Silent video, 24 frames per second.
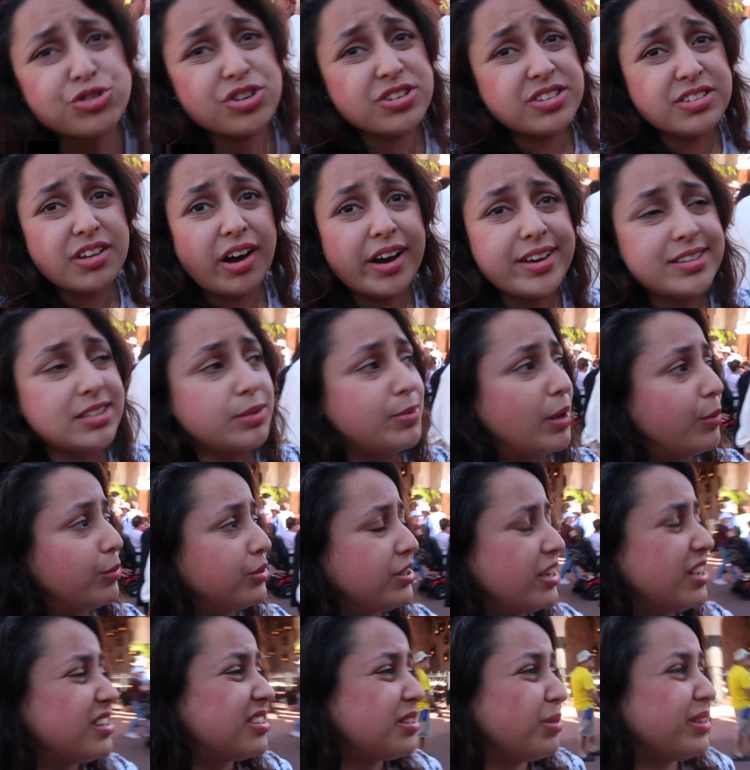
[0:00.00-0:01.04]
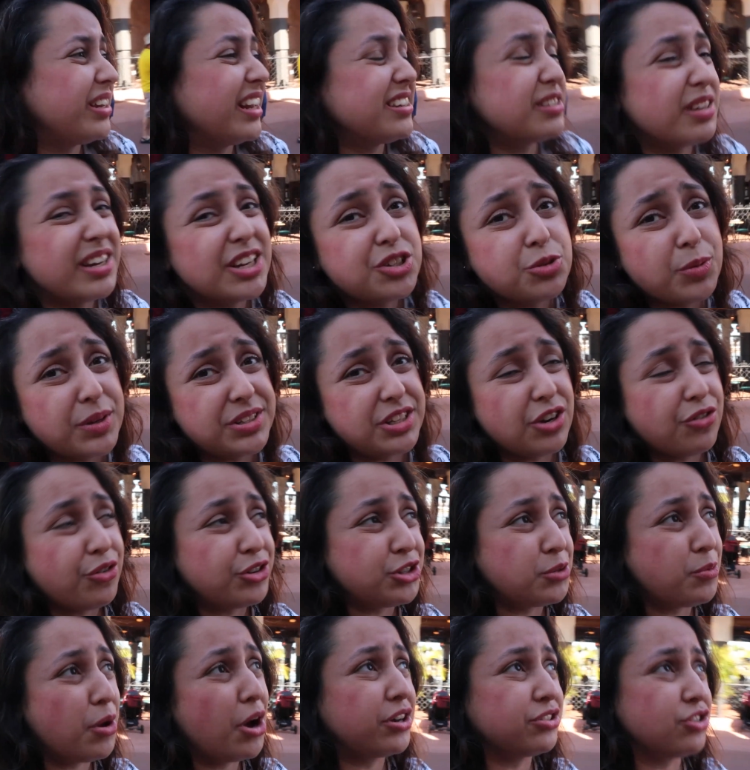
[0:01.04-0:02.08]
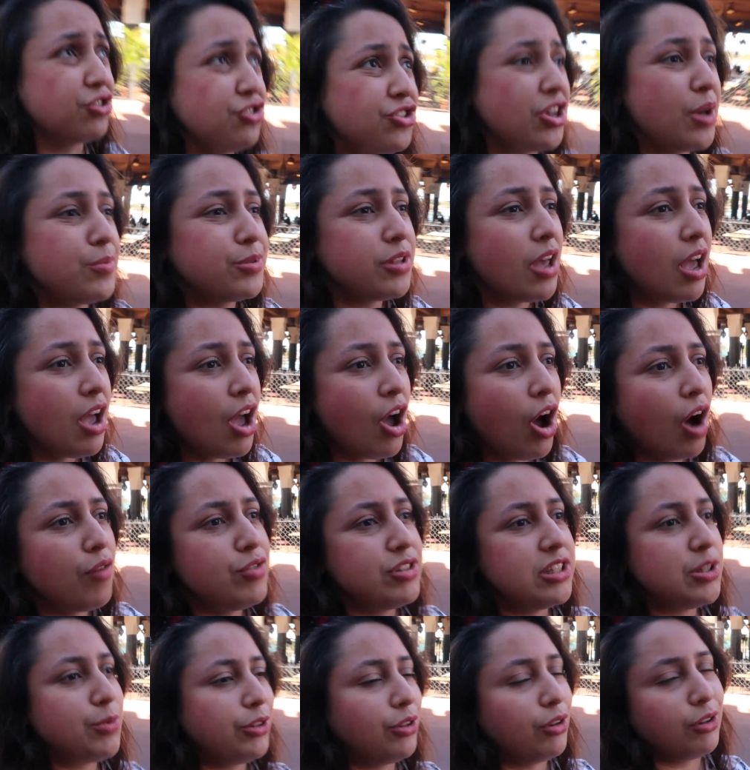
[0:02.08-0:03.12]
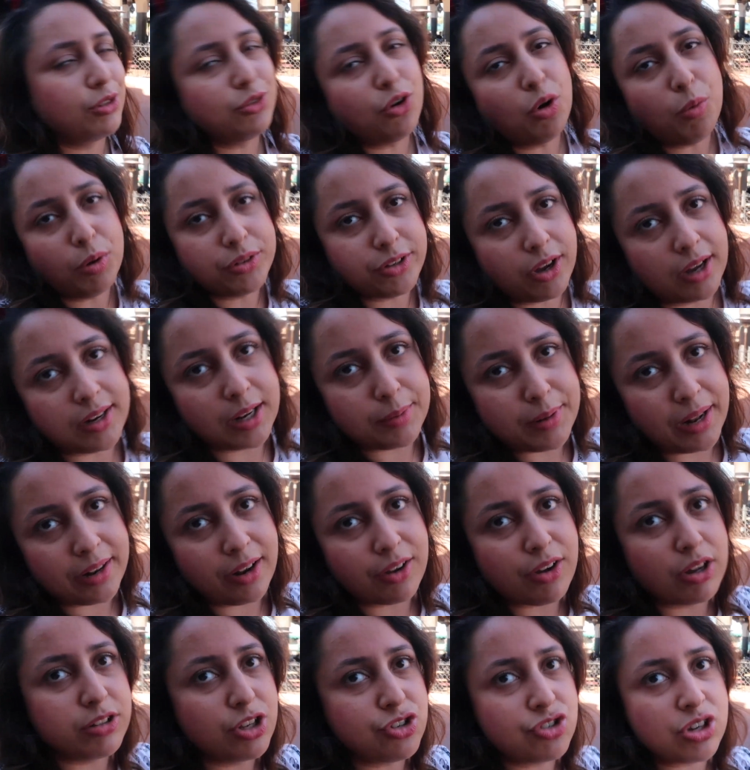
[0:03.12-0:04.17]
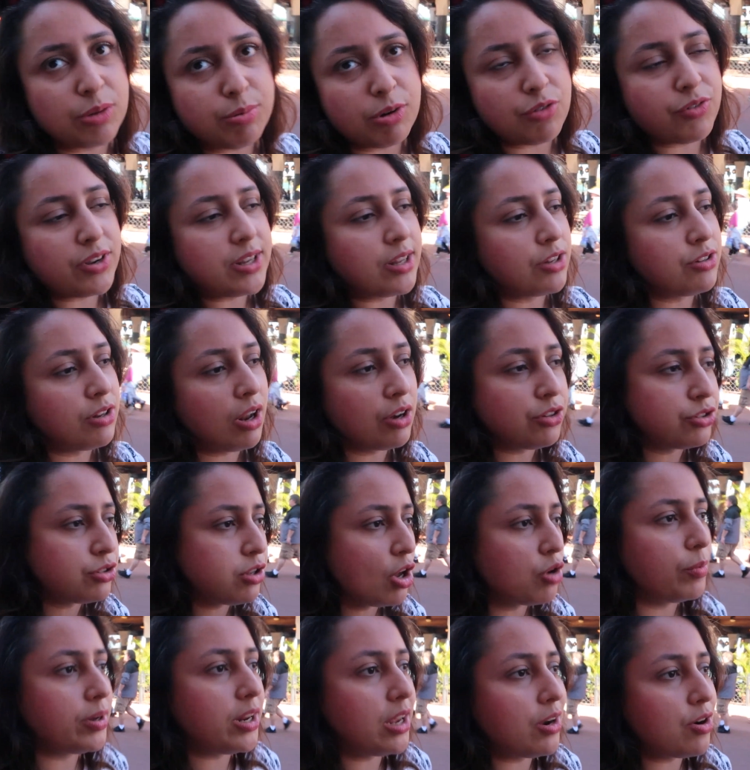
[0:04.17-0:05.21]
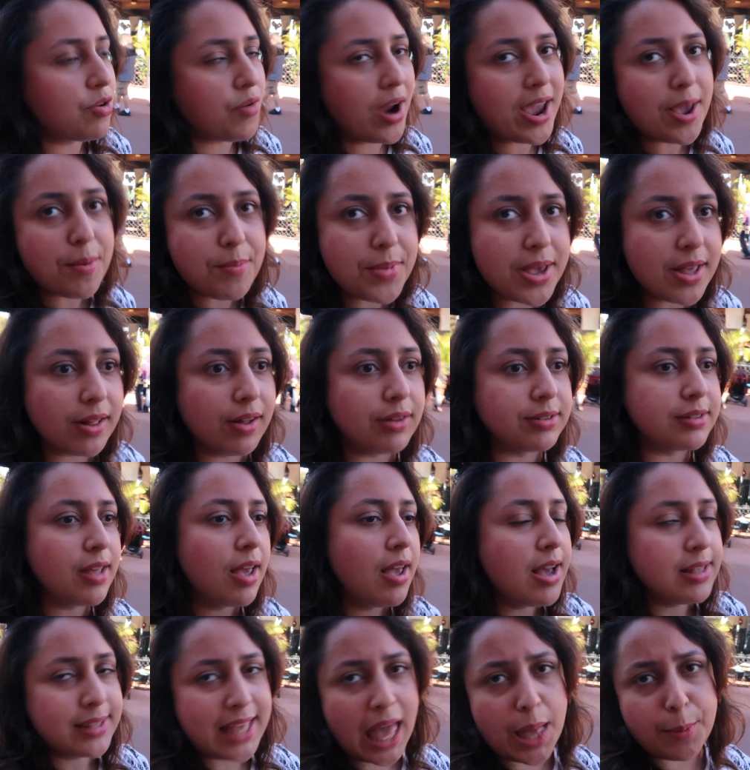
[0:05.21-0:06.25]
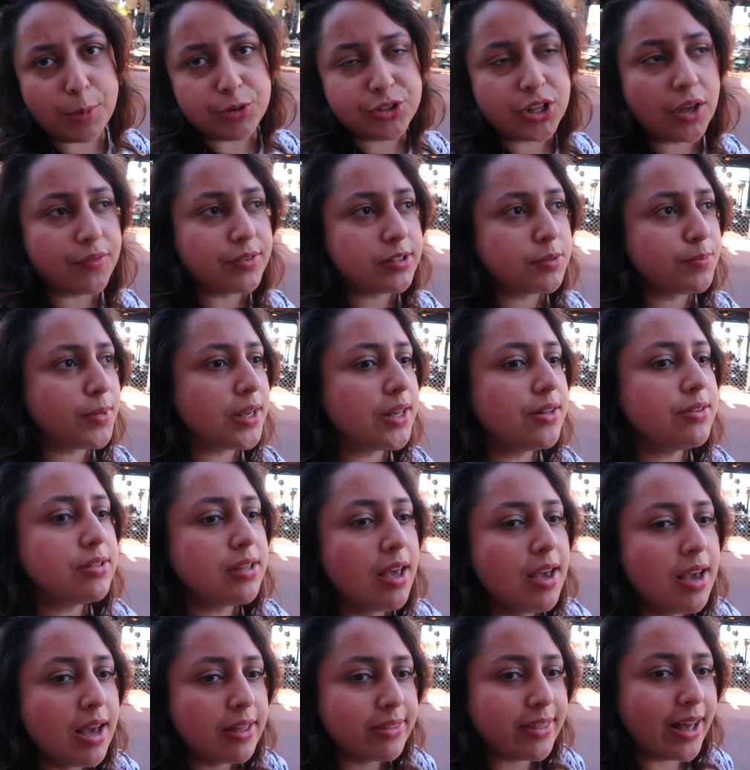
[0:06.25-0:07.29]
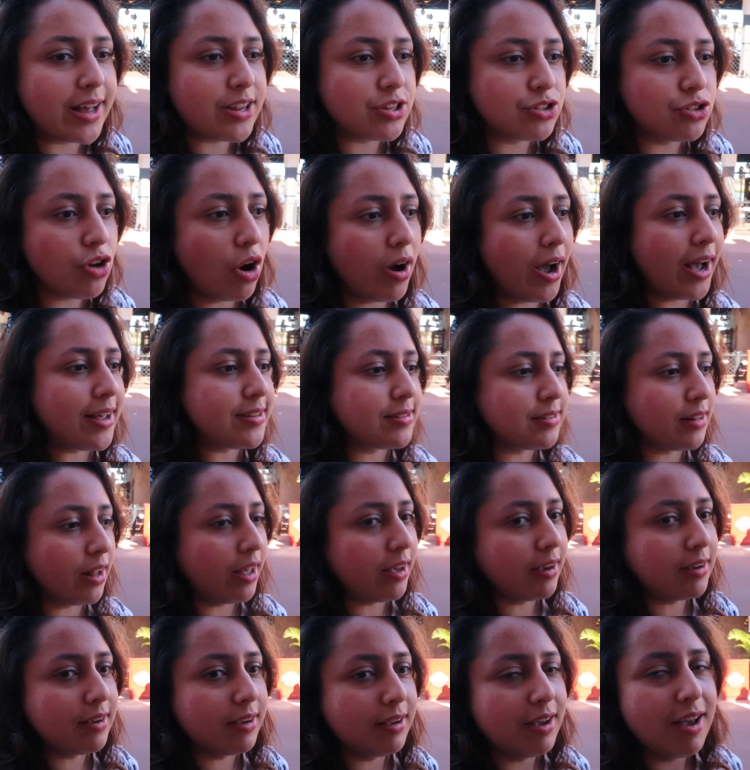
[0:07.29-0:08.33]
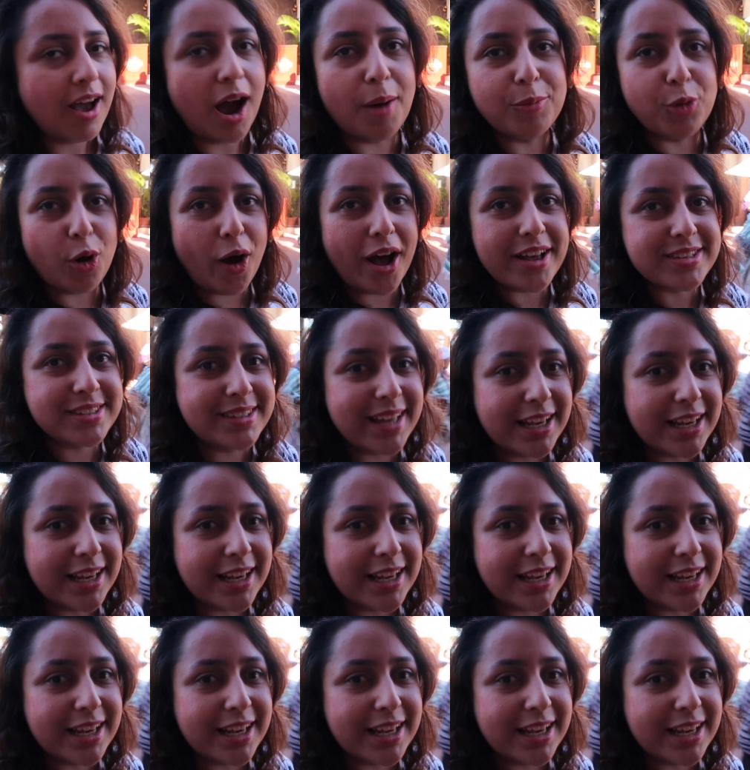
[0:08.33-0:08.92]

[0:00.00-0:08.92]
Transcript: was just nice to be able to eat something that's a little bit different to burgers and chips. Obviously, when you're in a normal dining plan, like on this trip, we have had so many great meals, table service meals that it's not as like I'm not as